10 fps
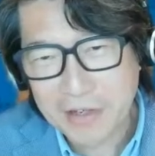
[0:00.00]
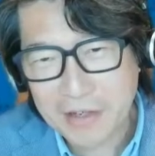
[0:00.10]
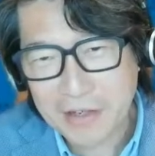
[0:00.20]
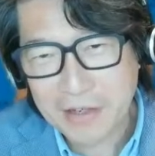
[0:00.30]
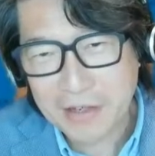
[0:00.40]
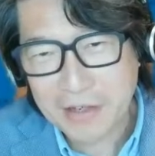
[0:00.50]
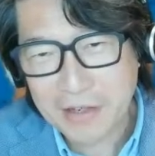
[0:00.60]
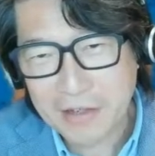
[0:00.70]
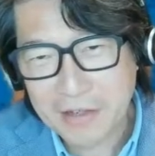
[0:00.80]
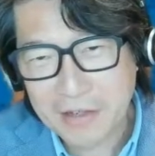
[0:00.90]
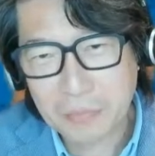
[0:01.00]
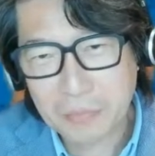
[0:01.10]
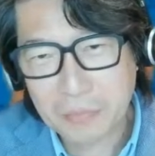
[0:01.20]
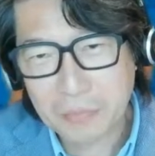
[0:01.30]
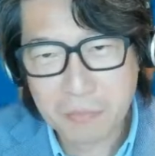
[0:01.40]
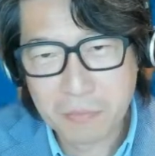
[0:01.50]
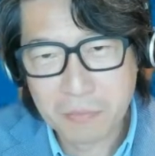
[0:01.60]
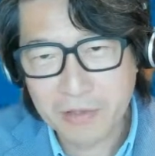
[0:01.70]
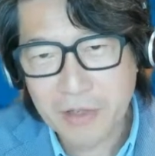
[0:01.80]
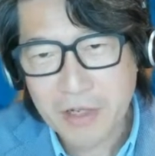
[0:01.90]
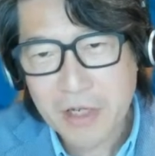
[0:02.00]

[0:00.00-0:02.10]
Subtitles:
The one more question from Honma-san.